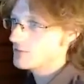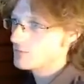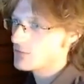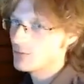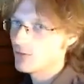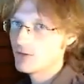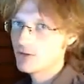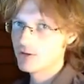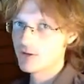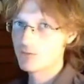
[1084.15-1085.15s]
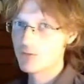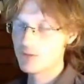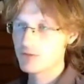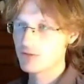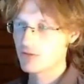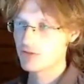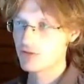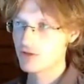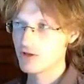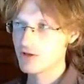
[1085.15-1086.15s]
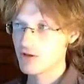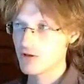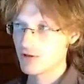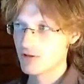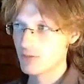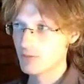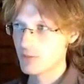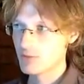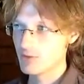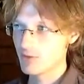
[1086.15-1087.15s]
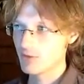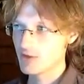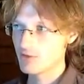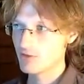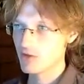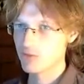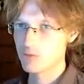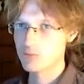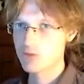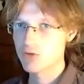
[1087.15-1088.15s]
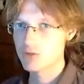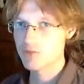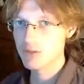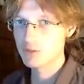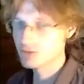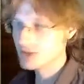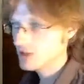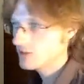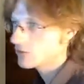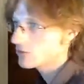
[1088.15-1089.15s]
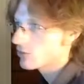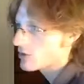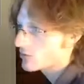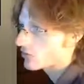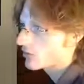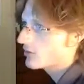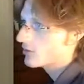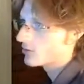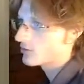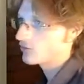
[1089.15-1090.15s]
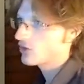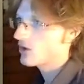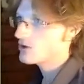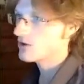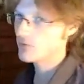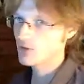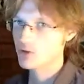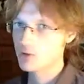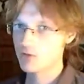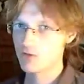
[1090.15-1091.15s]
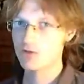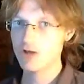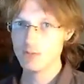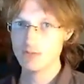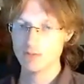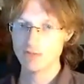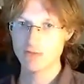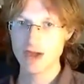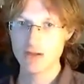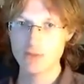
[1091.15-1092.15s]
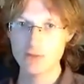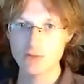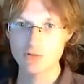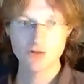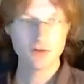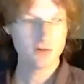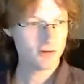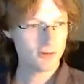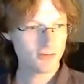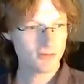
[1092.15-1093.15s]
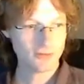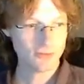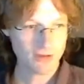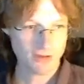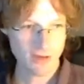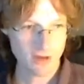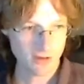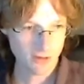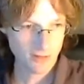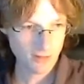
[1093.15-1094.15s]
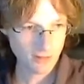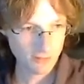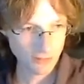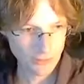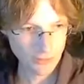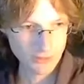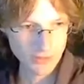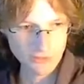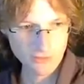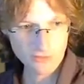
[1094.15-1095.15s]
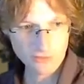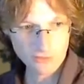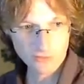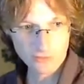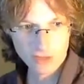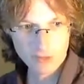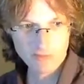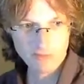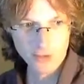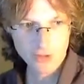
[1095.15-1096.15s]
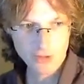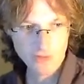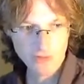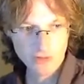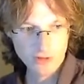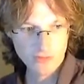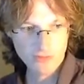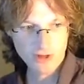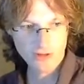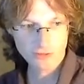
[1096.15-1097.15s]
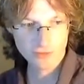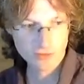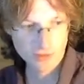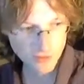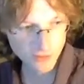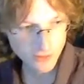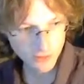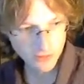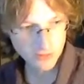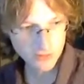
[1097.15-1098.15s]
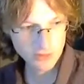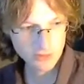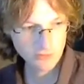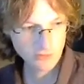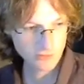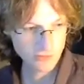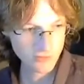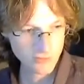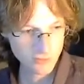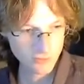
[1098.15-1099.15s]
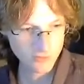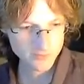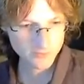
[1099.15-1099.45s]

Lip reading: and people, like, ripping their skin off, like, ripping their faces off, or murdering people and eating their lungs, or tearing off their clothes and climbing up flagpoles and stuff like that. But, I mean, this is the first time I've ever heard of Datura, and, I mean, this stuff sounds